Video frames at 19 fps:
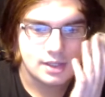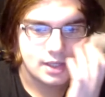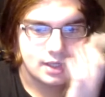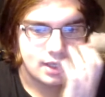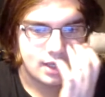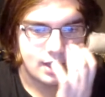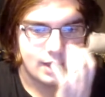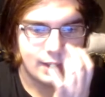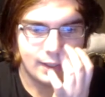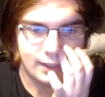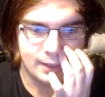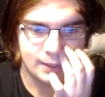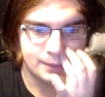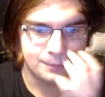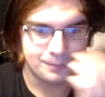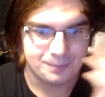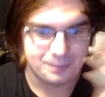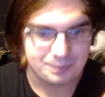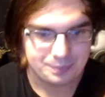
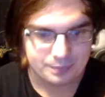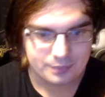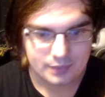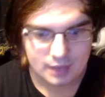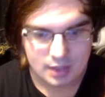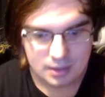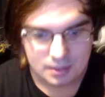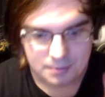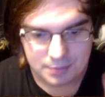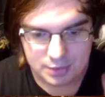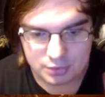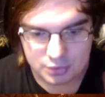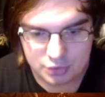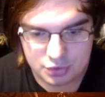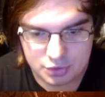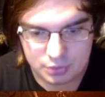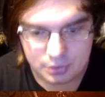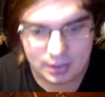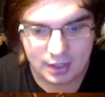But you shoot
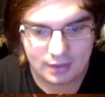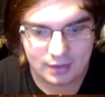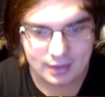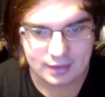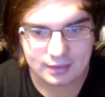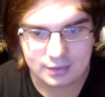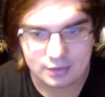out a little